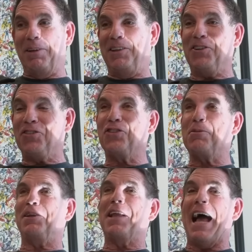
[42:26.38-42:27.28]
at least you
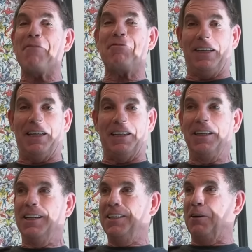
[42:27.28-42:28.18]
should be laughing,
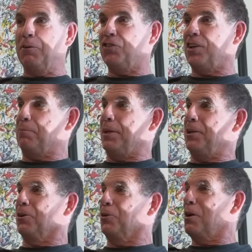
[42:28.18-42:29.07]
and you know, in St.
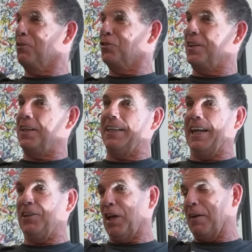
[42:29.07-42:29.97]
Peter or whoever's at the
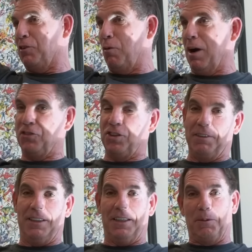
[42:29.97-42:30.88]
gates having to watch
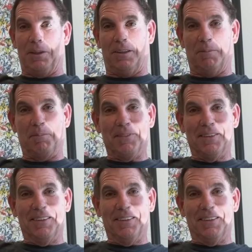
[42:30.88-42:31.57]
everything with you.